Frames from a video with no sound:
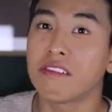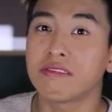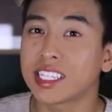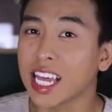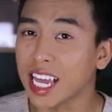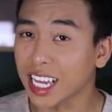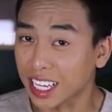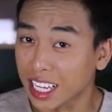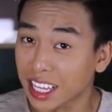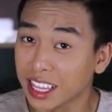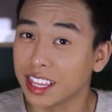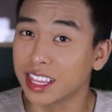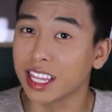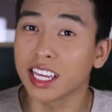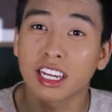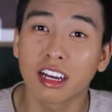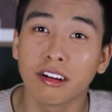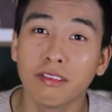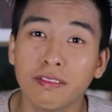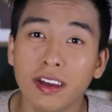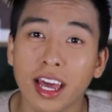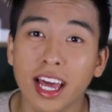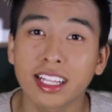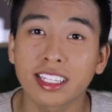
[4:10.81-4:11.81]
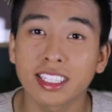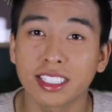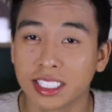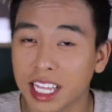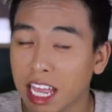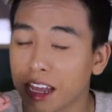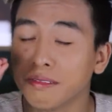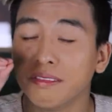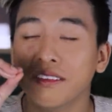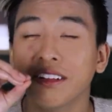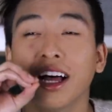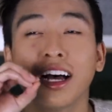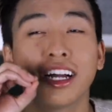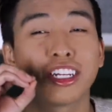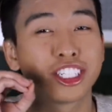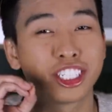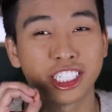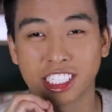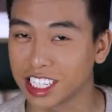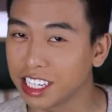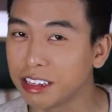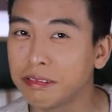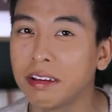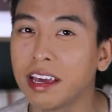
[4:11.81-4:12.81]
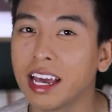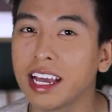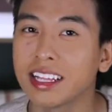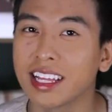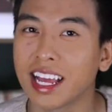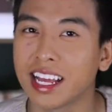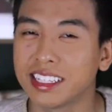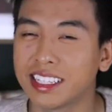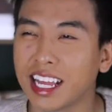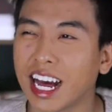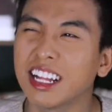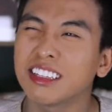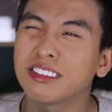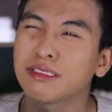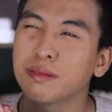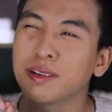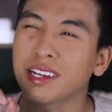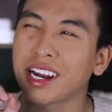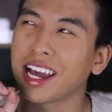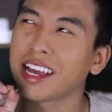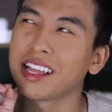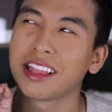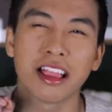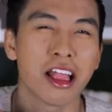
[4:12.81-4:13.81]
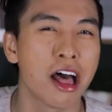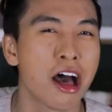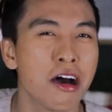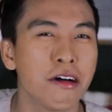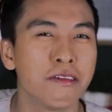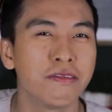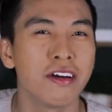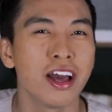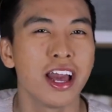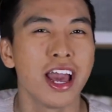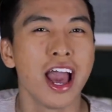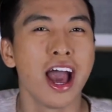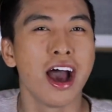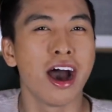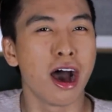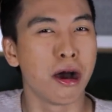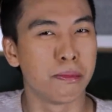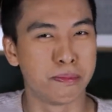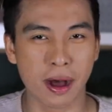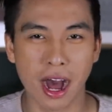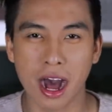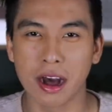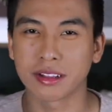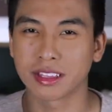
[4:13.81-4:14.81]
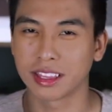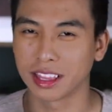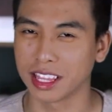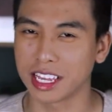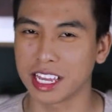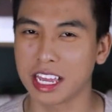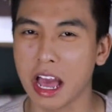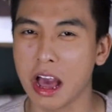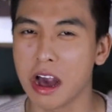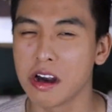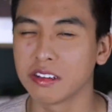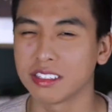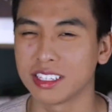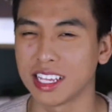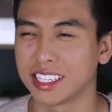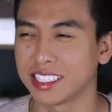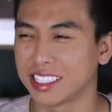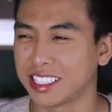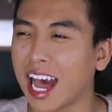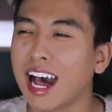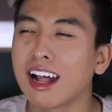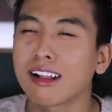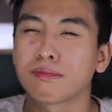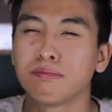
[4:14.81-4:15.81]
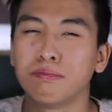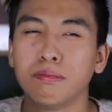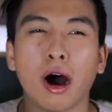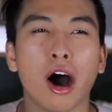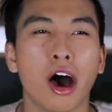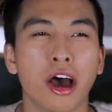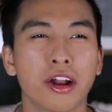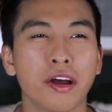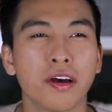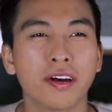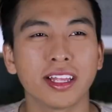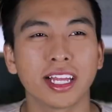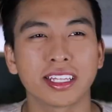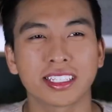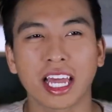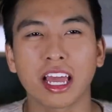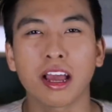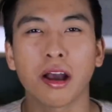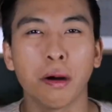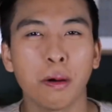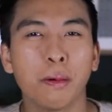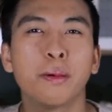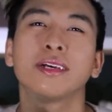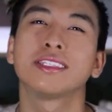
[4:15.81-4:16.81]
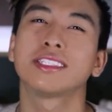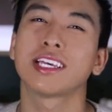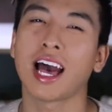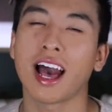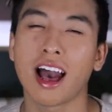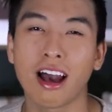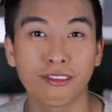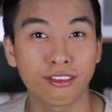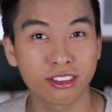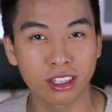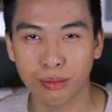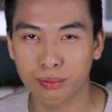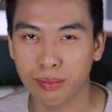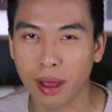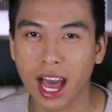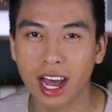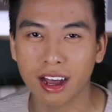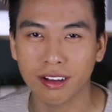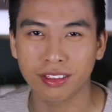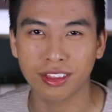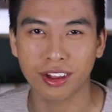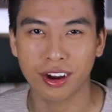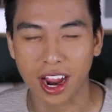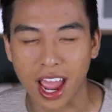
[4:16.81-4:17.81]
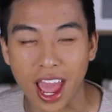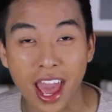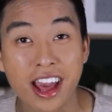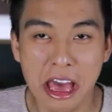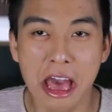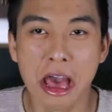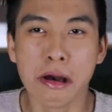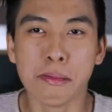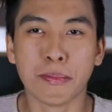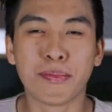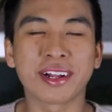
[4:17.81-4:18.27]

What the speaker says: If they can think of it, they will achieve it, and that's what I love about Leos, is that motto that they always have in the back of their head.